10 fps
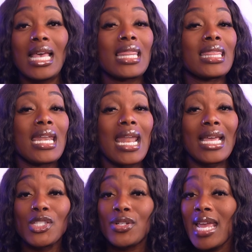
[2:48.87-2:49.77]
The
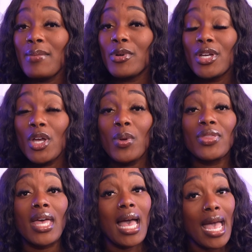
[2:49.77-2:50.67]
nicer neighborhood with
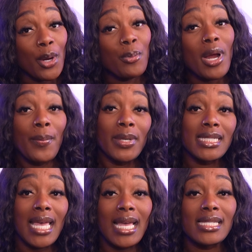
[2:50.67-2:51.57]
the higher property
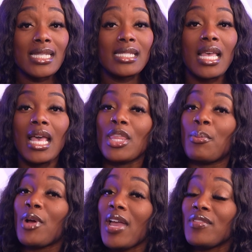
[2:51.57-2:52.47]
taxes, the
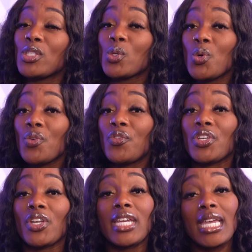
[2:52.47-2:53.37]
private school for
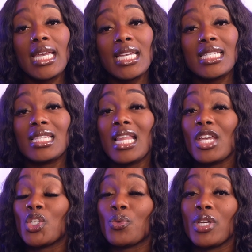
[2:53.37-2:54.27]
your kids,
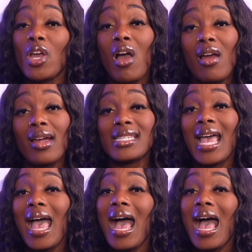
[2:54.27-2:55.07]
luxury cars,